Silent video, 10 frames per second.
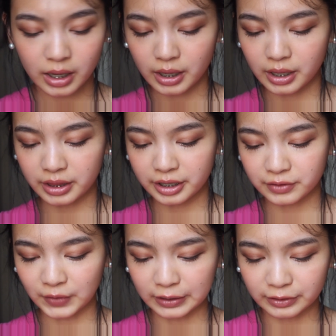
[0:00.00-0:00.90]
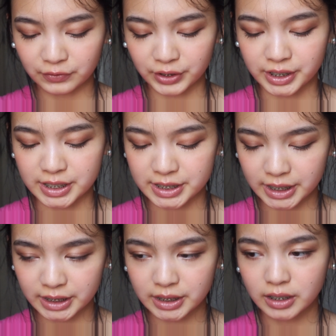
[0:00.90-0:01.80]
And then finally for the
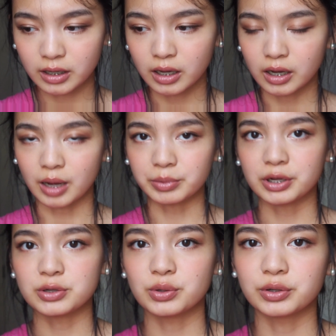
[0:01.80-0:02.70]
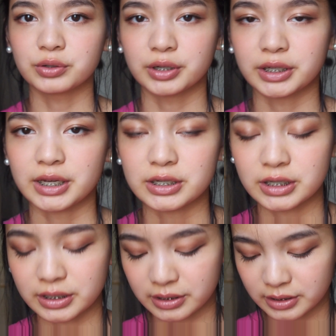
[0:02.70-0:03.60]
inside, I'm going to do a
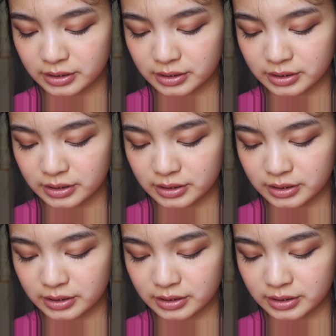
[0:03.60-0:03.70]
gradation.